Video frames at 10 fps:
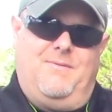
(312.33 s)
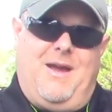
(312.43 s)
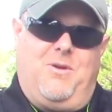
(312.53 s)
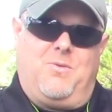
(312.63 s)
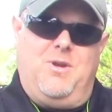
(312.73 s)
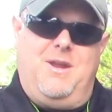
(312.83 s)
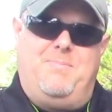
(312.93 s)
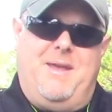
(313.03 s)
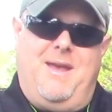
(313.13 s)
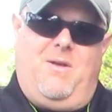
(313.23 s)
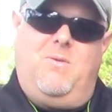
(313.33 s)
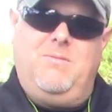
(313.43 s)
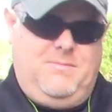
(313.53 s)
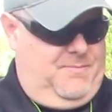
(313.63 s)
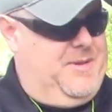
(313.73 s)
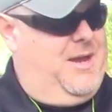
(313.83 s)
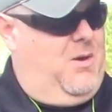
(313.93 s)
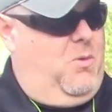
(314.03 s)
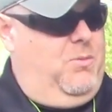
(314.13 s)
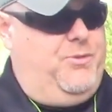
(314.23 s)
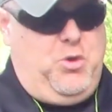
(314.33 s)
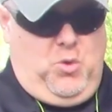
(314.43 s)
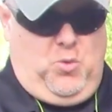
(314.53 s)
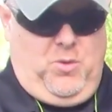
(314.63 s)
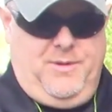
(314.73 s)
Valkyrie PL, PL2.